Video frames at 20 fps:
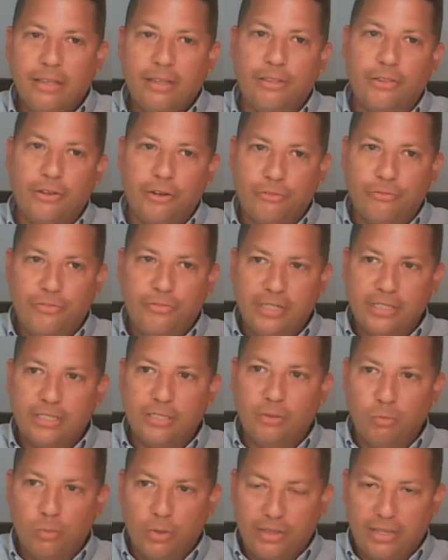Their
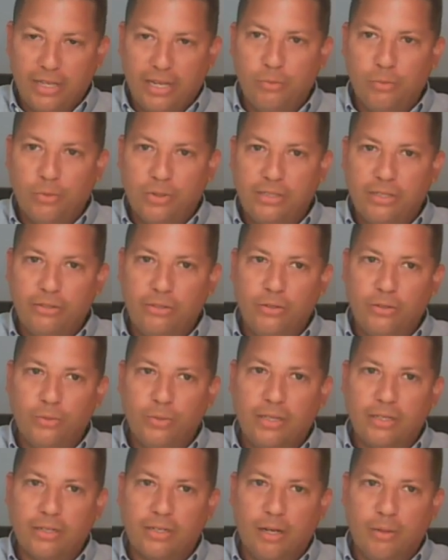vision, what they want to do
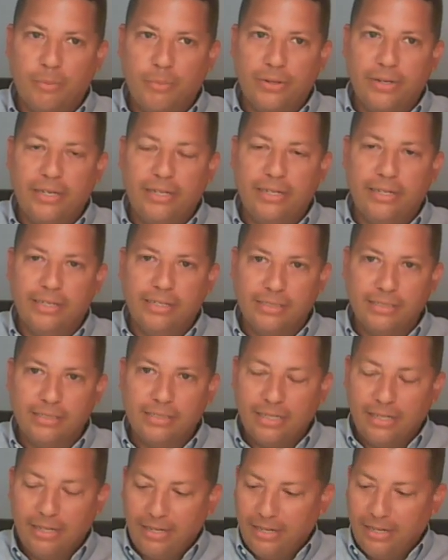with the company is